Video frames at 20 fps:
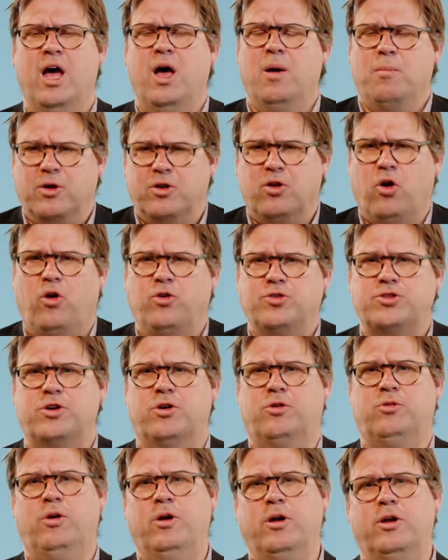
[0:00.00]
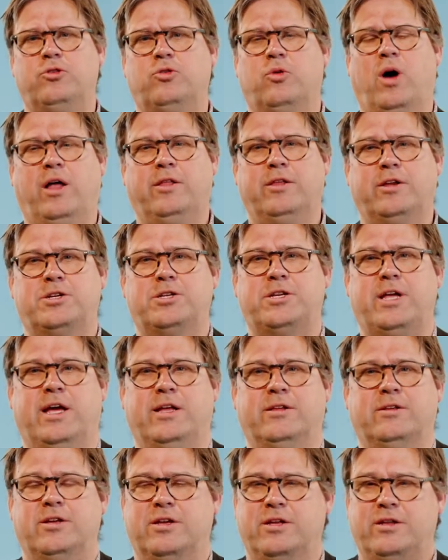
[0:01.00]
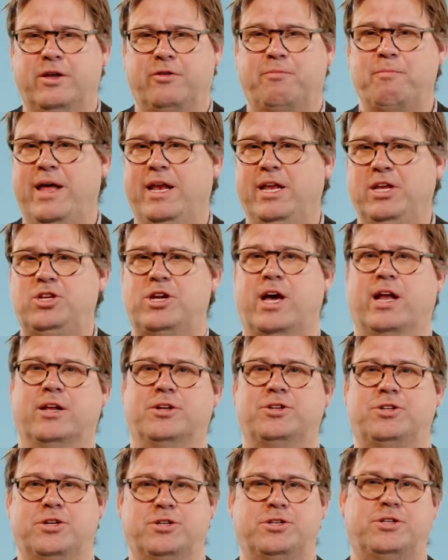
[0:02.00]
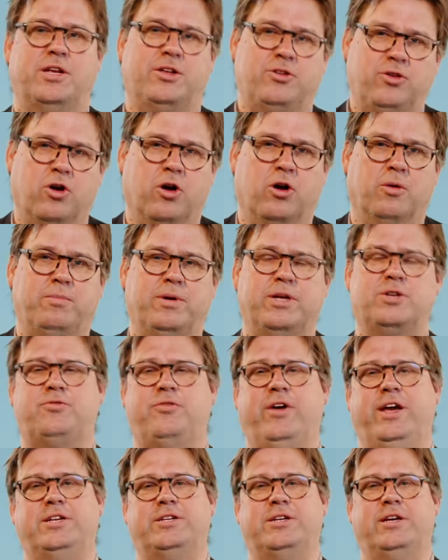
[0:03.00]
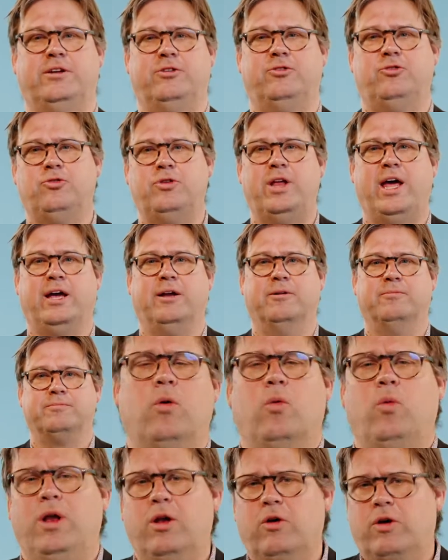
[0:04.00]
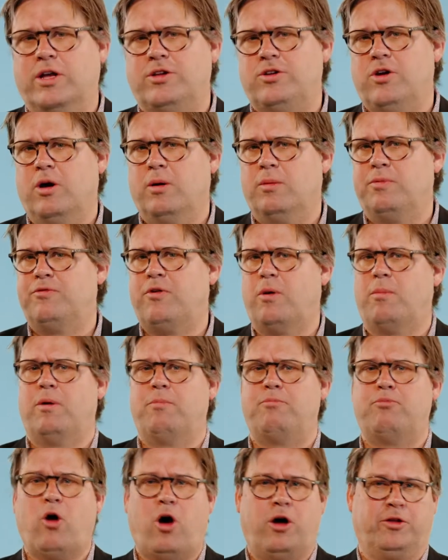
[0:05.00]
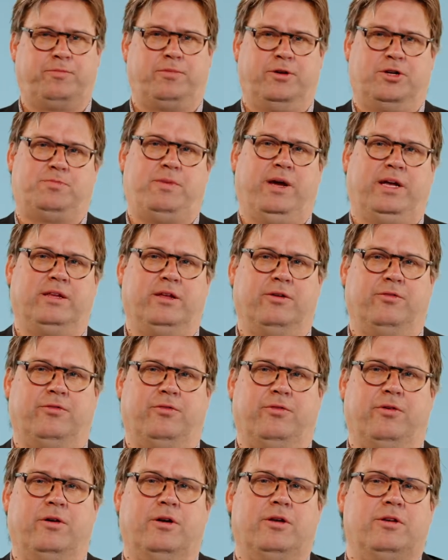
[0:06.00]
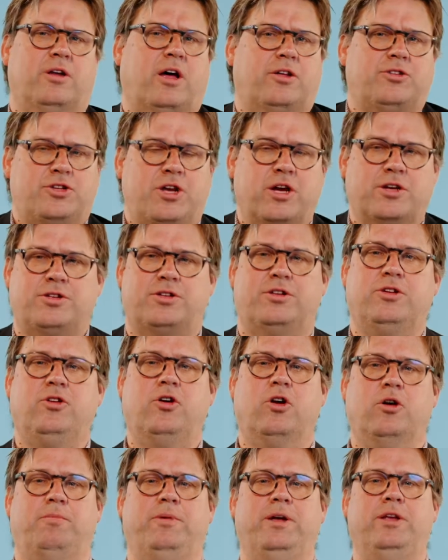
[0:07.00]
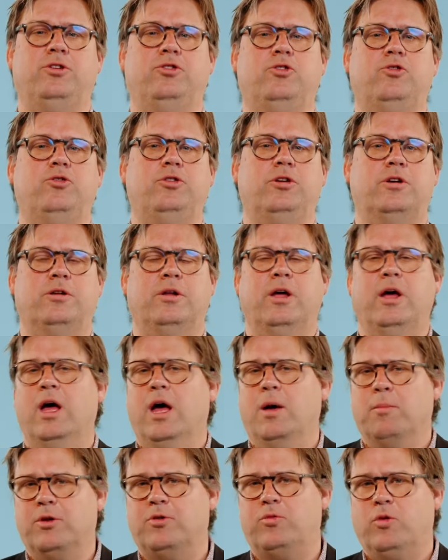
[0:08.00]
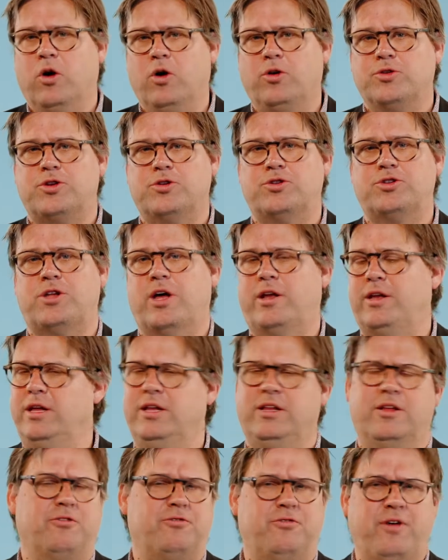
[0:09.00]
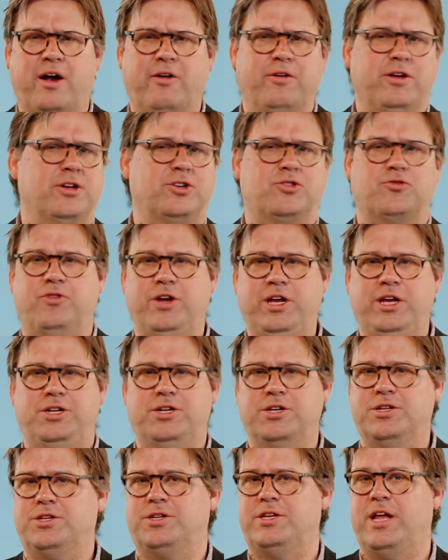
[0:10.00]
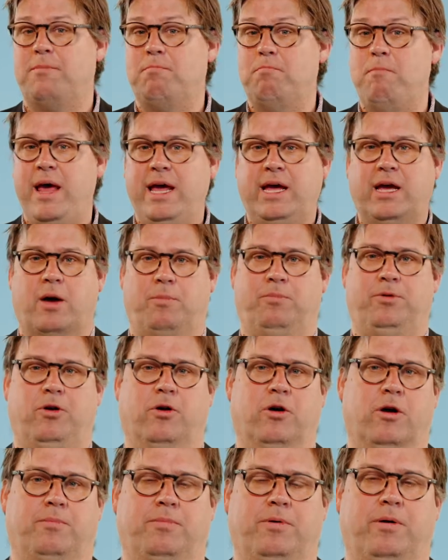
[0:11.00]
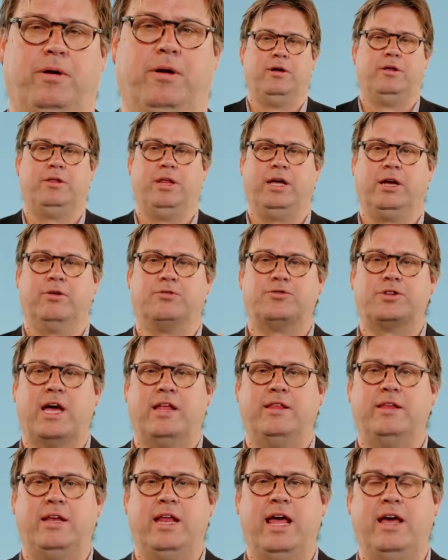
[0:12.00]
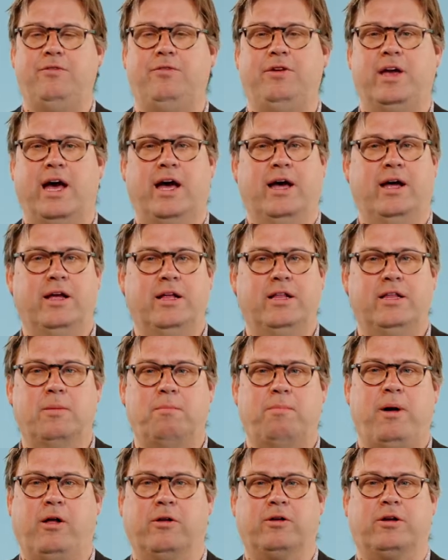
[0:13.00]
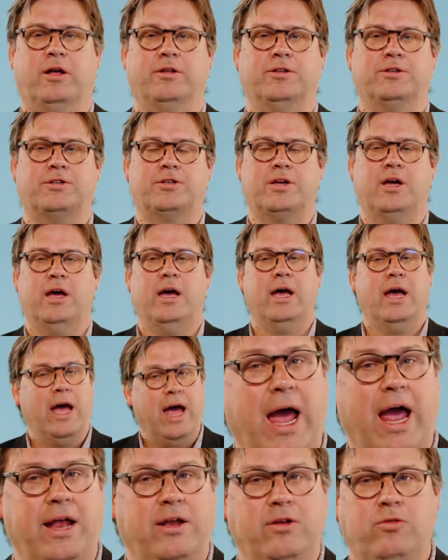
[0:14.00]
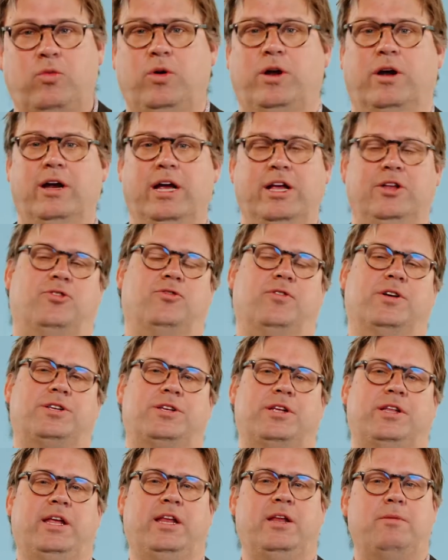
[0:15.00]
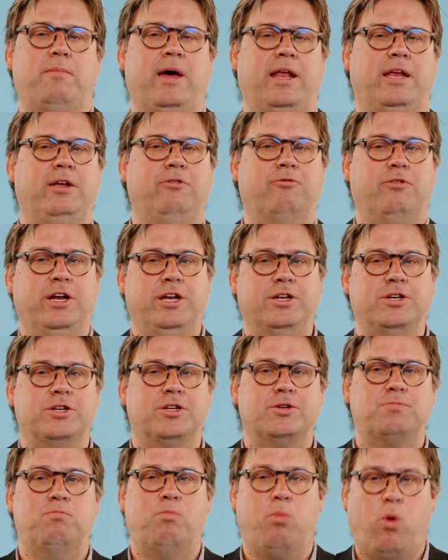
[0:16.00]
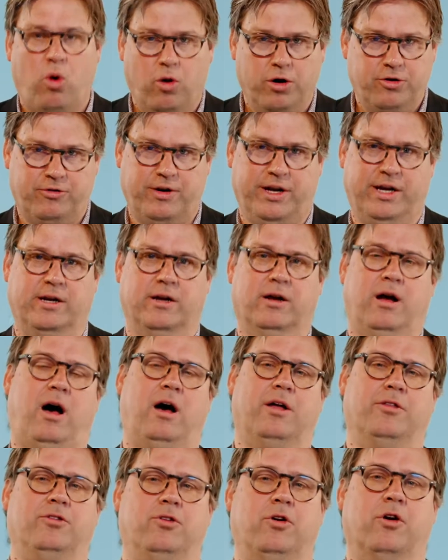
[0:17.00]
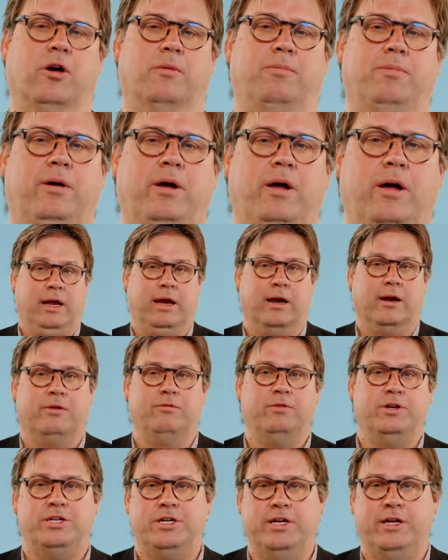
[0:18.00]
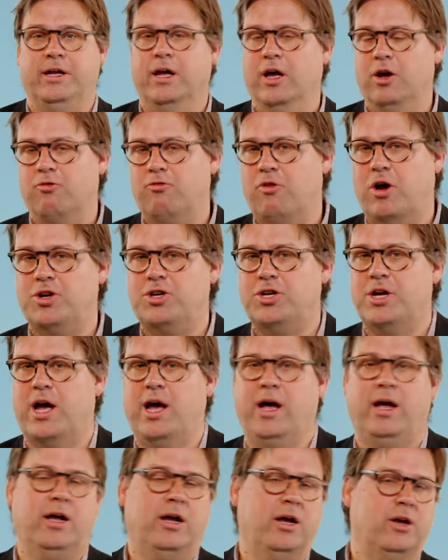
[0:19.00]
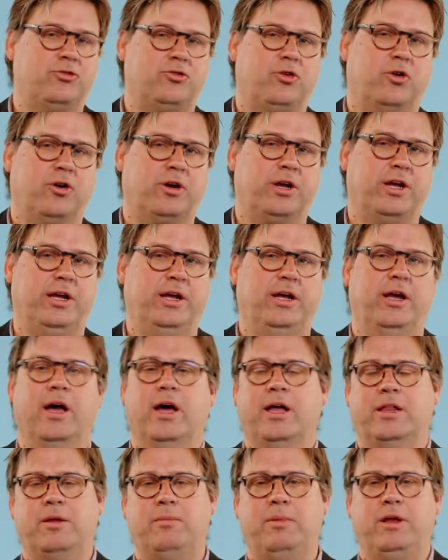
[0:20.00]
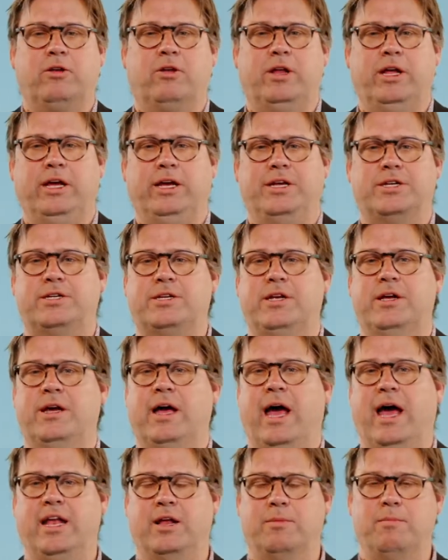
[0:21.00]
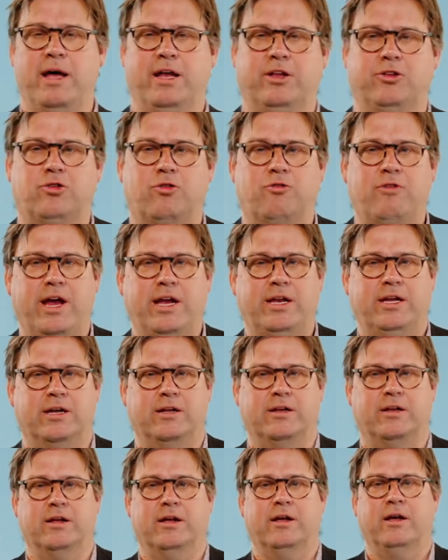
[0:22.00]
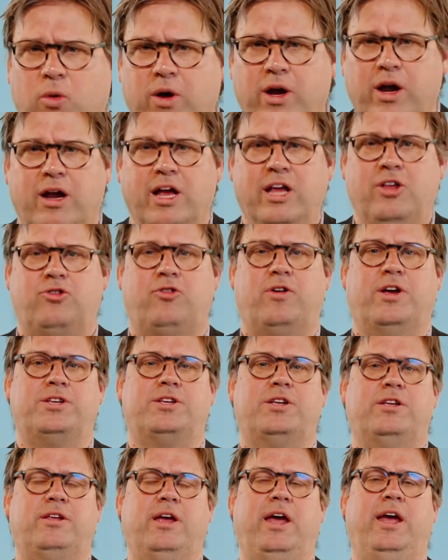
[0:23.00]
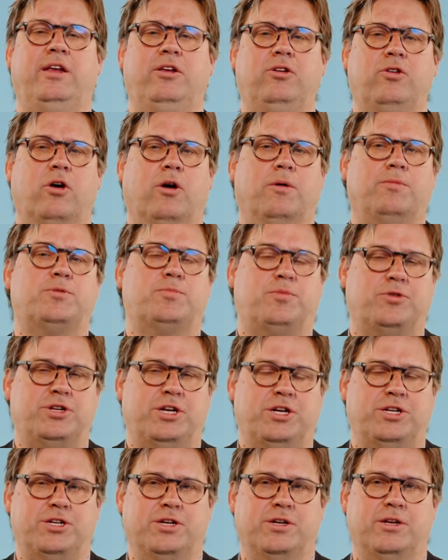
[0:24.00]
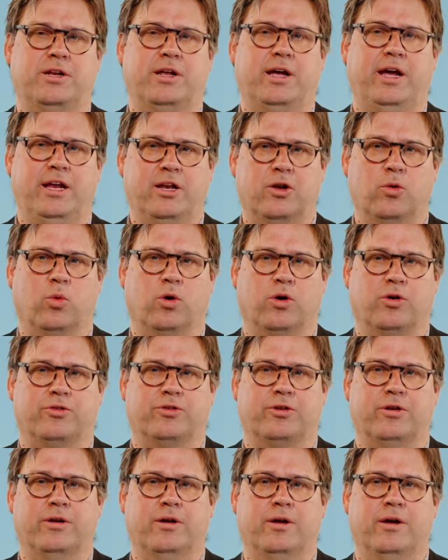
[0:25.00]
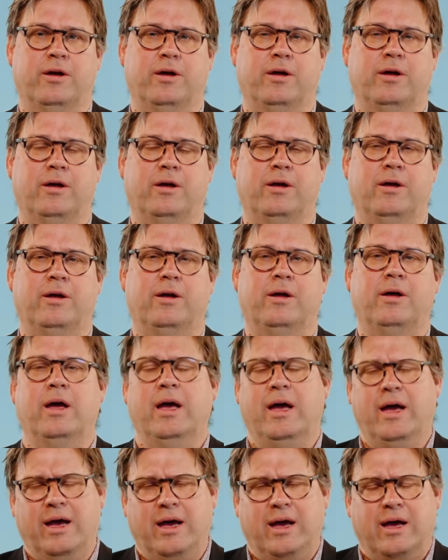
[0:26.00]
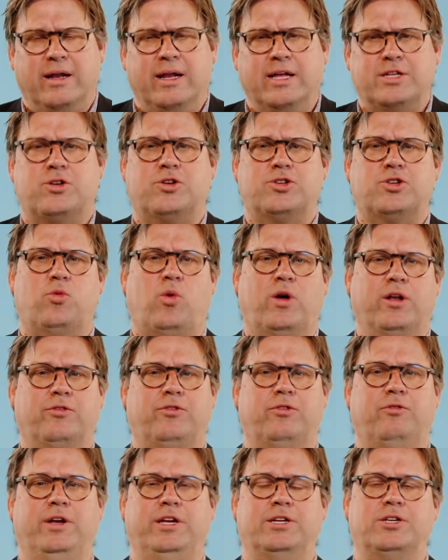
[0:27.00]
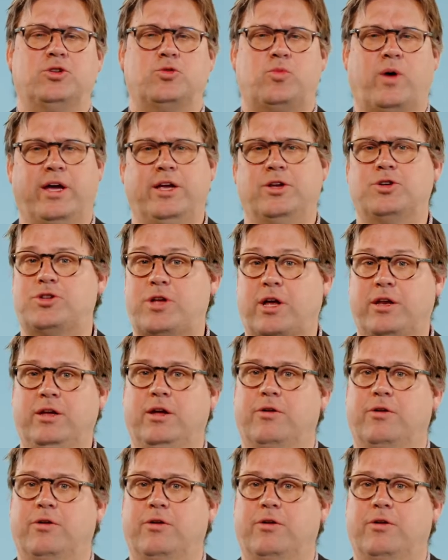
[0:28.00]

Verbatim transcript: but also to understand the many challenges that Europe is facing today. We look at Europe from a broad perspective, not just the European Union, but we also study the various regions that make up Europe. Think of Scandinavia, the Balkans, and we are interested in the many regions bordering on Europe. Here we see Russia, Turkey, the Middle East, and the Mediterranean. We are interested in Europe's position in the world. That's also one of the reasons why you study